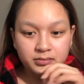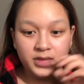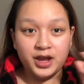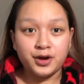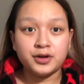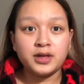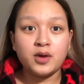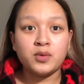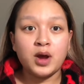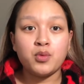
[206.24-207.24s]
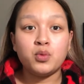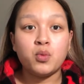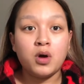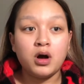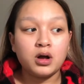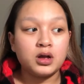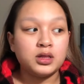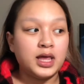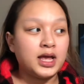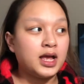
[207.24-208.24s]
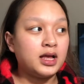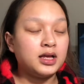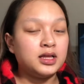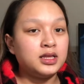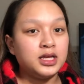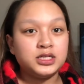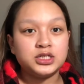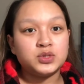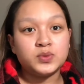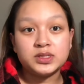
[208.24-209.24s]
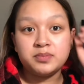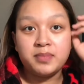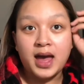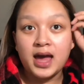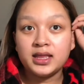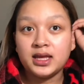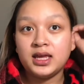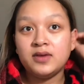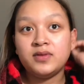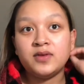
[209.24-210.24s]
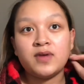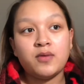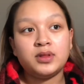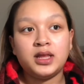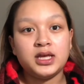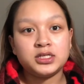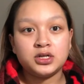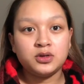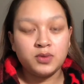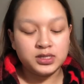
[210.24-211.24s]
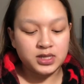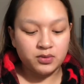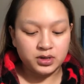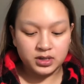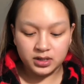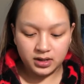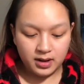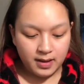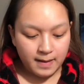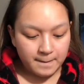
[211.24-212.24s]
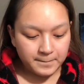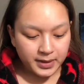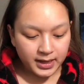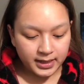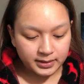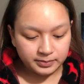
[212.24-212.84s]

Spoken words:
they hurt like when I would walk. Like, it just was bad. Like, even if I would lay certain ways, they would hurt. But